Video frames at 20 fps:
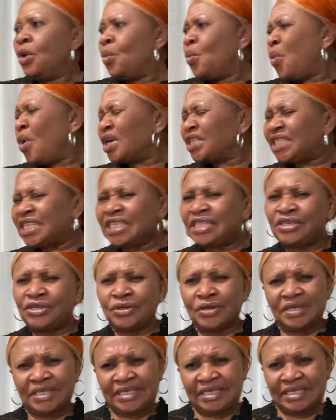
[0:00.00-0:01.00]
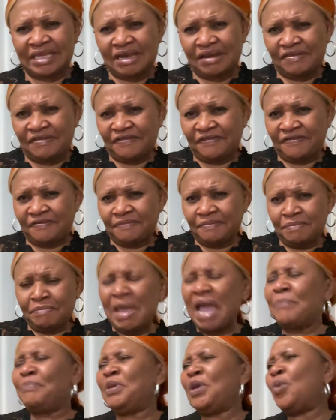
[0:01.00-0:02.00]
Watch it yourself.
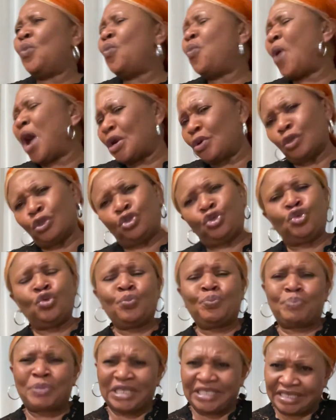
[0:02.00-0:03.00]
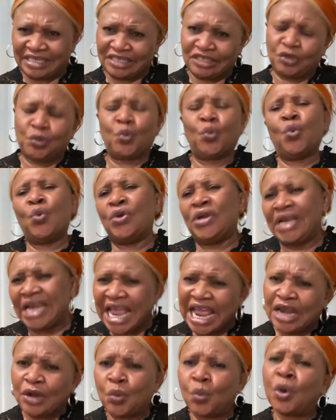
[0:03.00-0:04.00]
Maybe one or two persons will
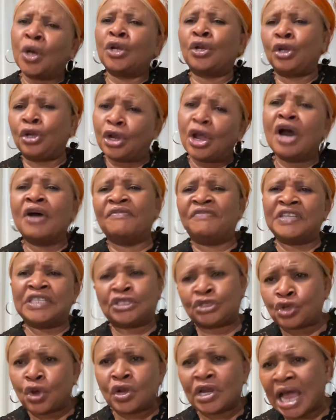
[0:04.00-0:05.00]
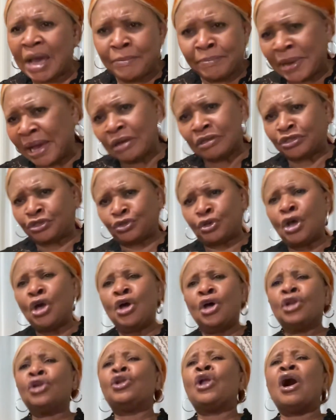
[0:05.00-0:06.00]
learn what love is all about.
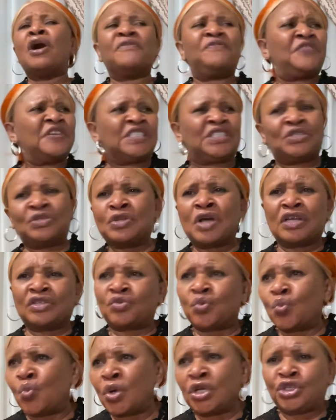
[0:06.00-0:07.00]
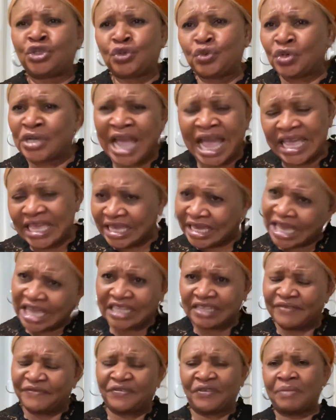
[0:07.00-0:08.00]
Love is not what you can
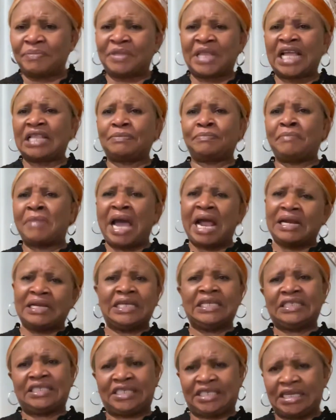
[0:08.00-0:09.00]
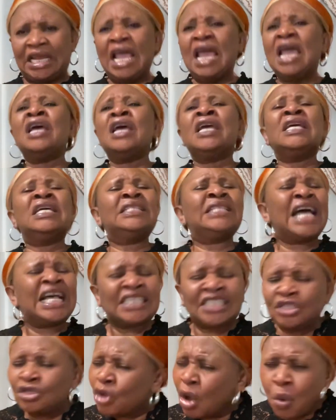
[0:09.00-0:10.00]
get from that marriage.
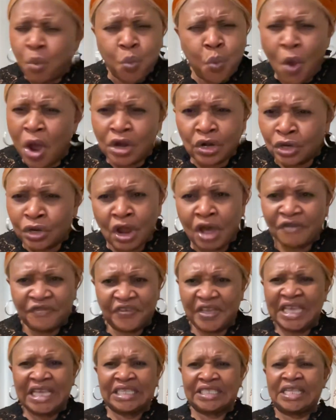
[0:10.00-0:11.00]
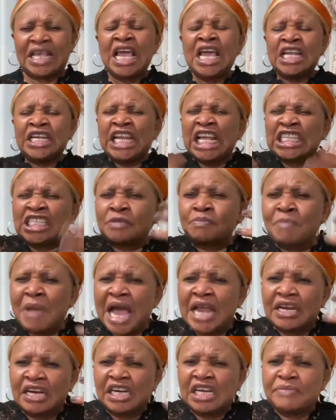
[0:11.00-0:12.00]
That's not what love is. This
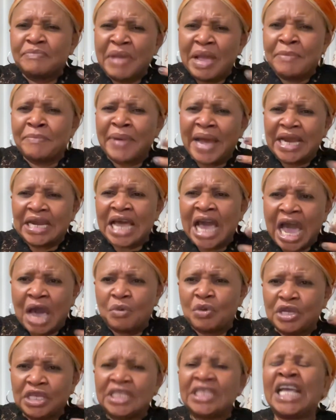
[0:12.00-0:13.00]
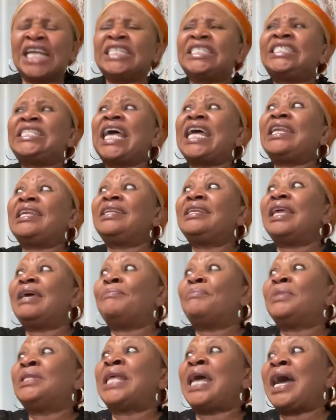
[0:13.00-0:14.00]
man remembered how they
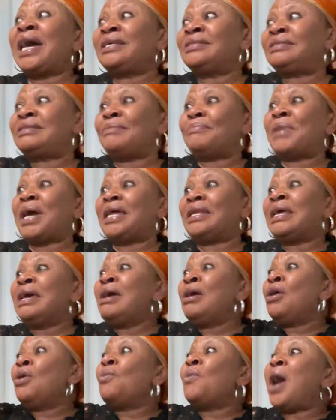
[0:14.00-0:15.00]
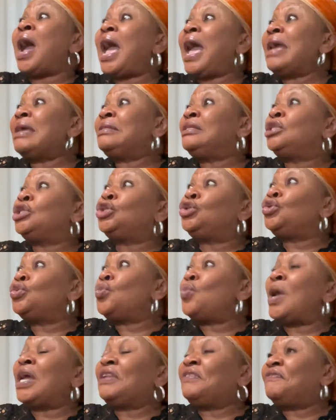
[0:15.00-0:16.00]
asked the man, why did you
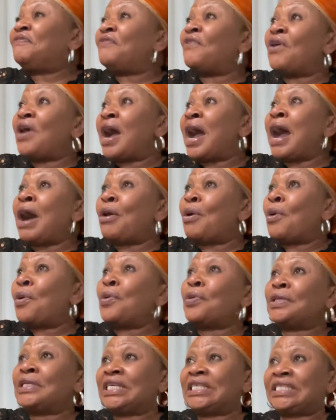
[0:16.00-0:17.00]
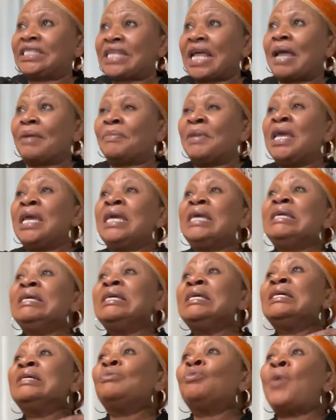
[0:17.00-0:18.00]
wait for her all this time?
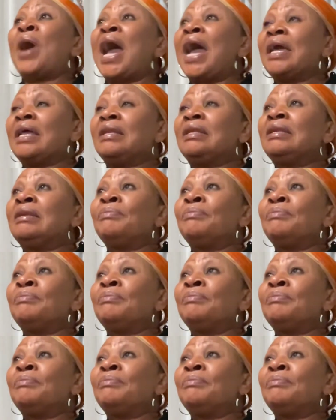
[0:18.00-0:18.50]
Why?